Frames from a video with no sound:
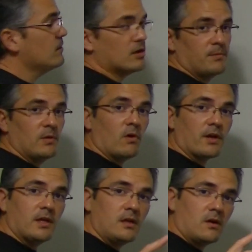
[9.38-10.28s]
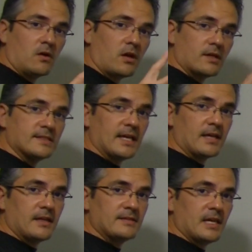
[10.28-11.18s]
going to be working on our
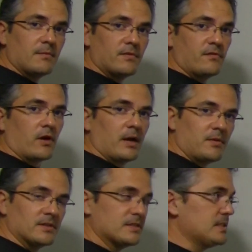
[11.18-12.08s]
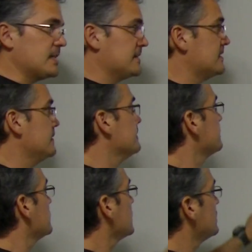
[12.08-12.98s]
second example for hypothesis testing.
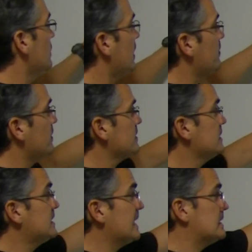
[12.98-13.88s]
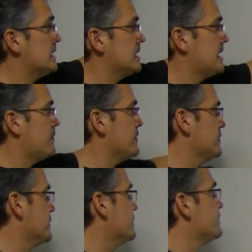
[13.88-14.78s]
So hypothesis testing example 2.